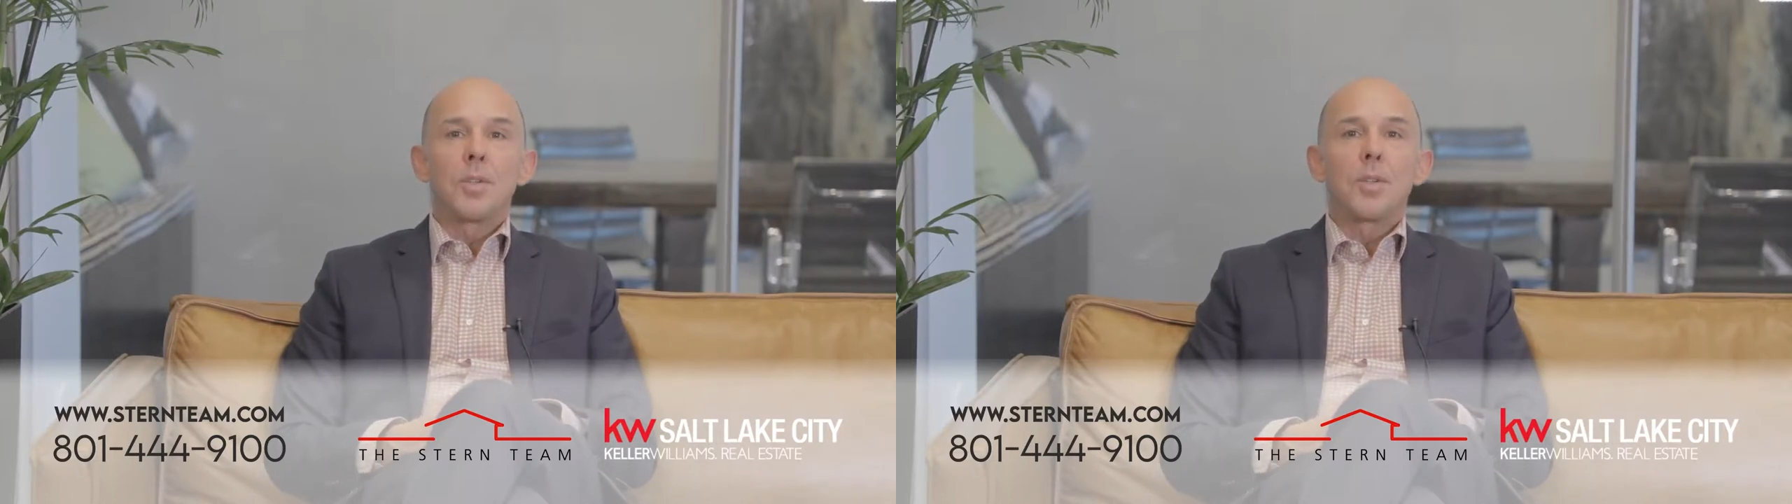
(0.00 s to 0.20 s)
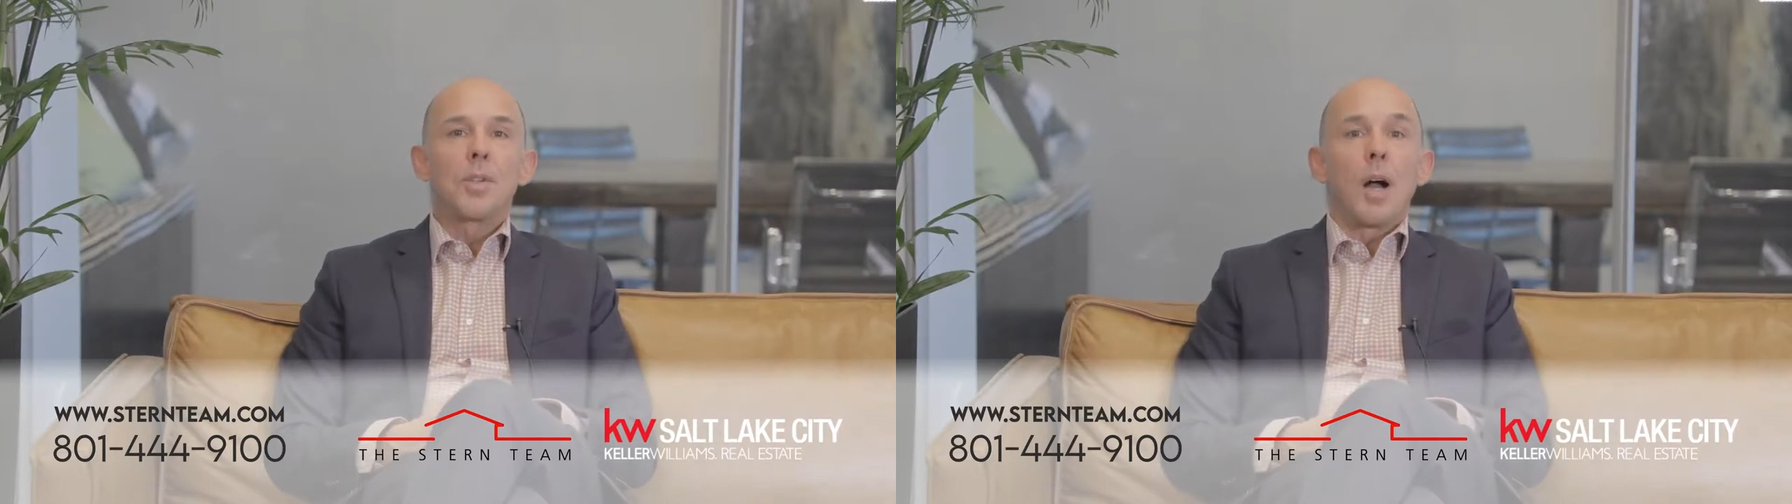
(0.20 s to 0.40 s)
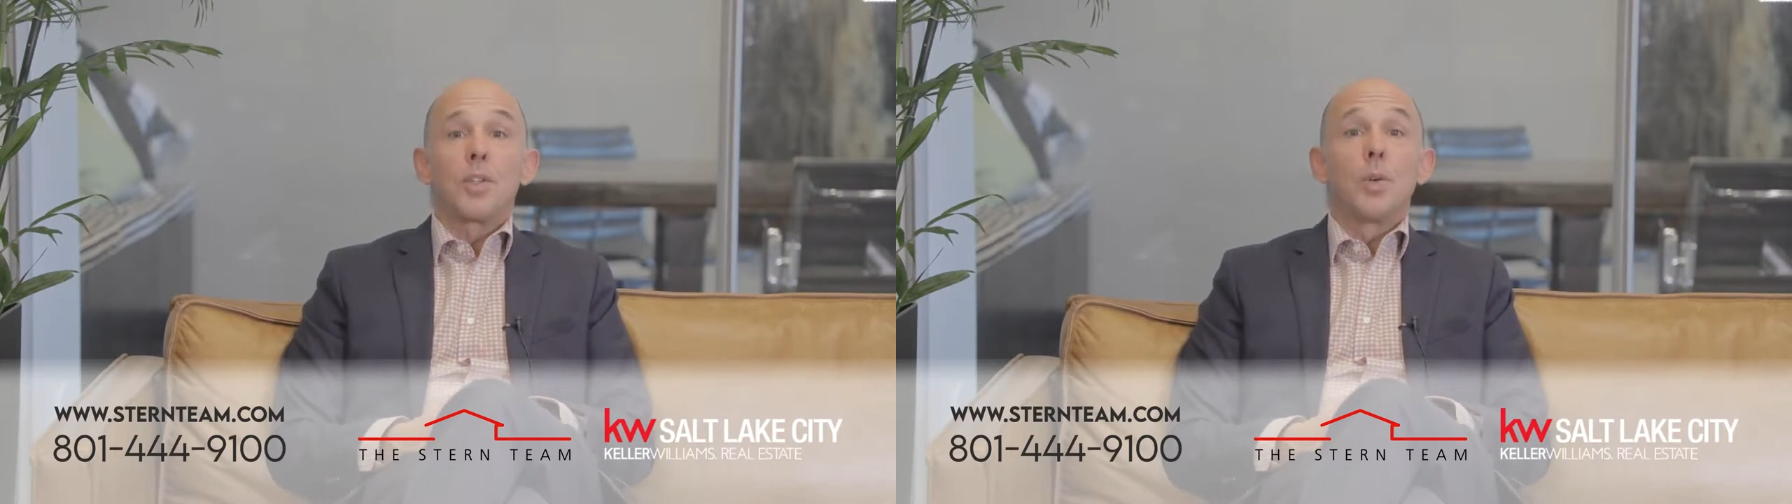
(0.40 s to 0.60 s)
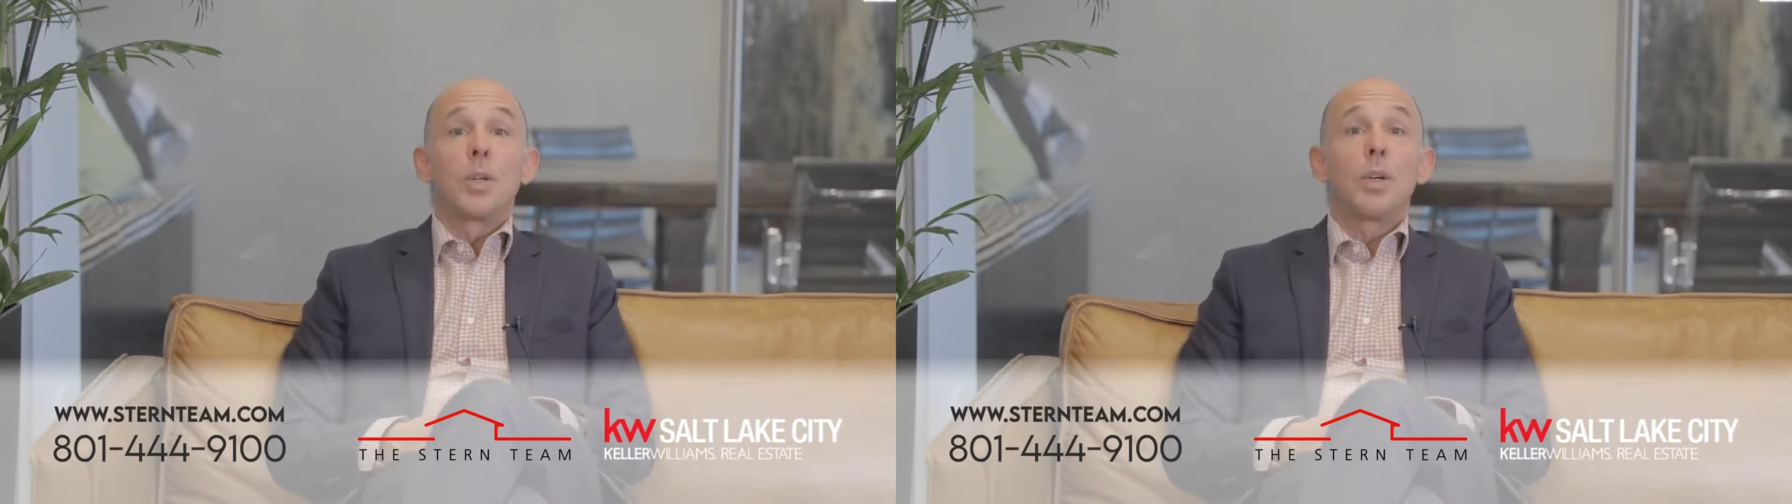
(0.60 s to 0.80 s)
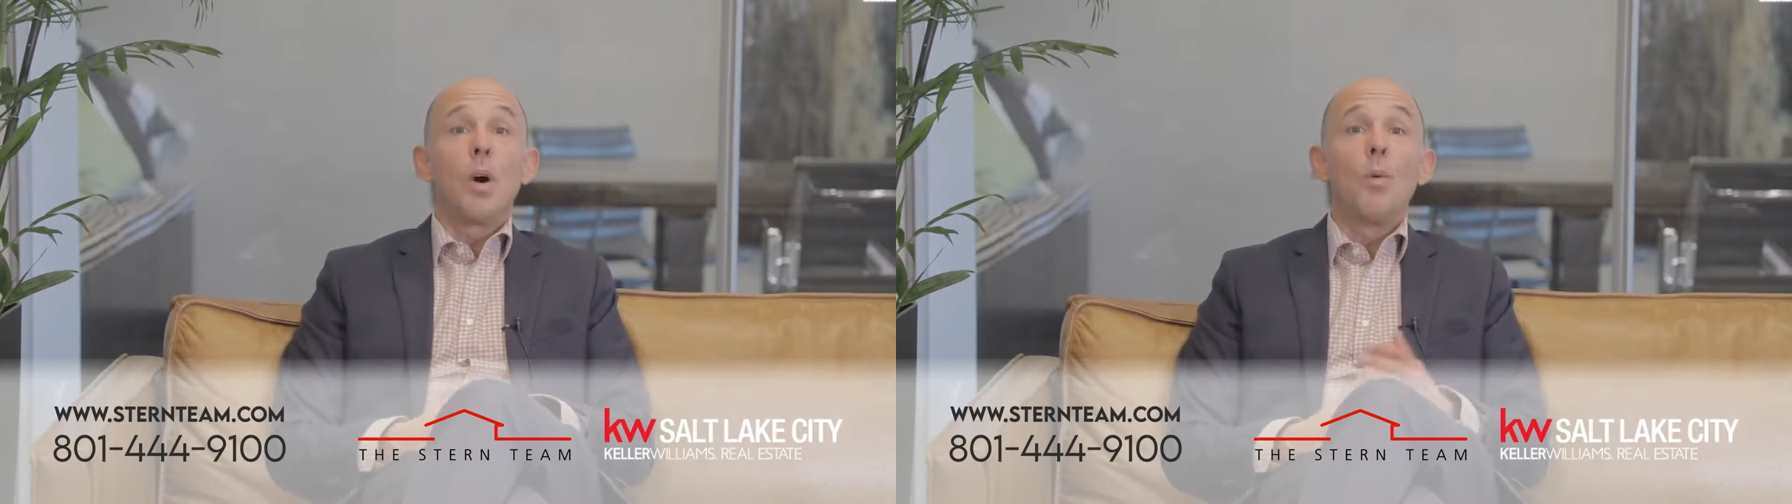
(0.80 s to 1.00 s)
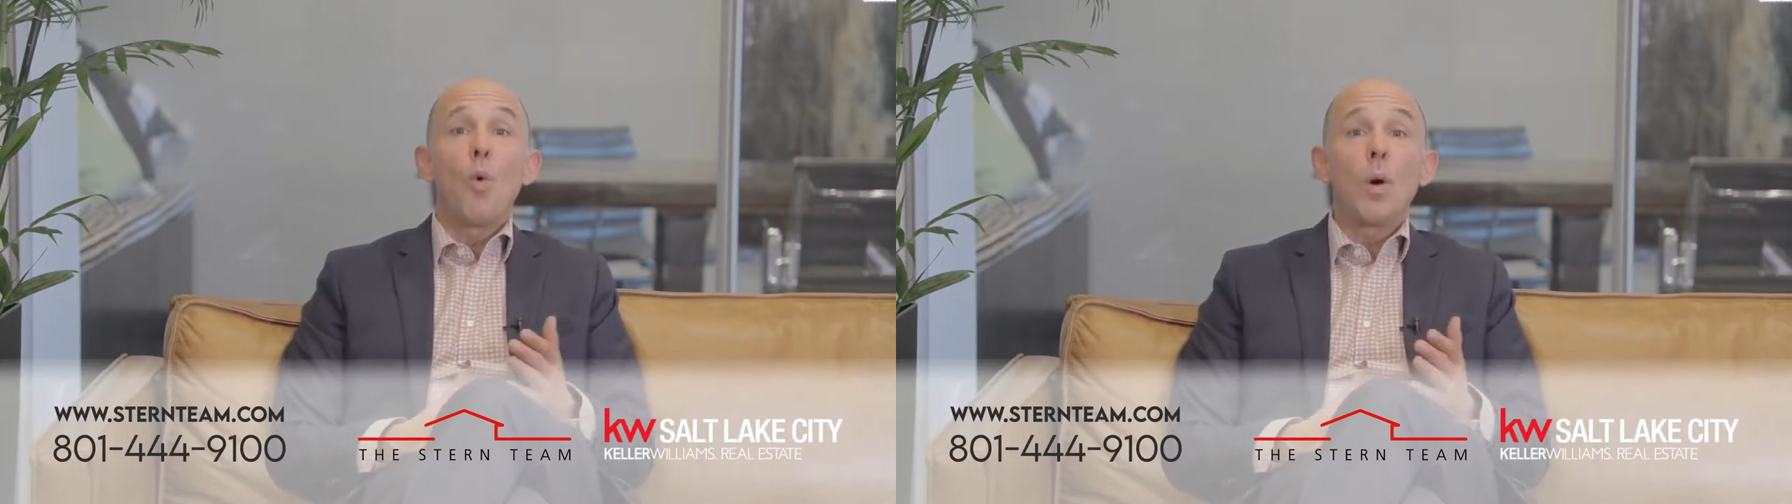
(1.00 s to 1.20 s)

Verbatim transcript: So, talk to a good home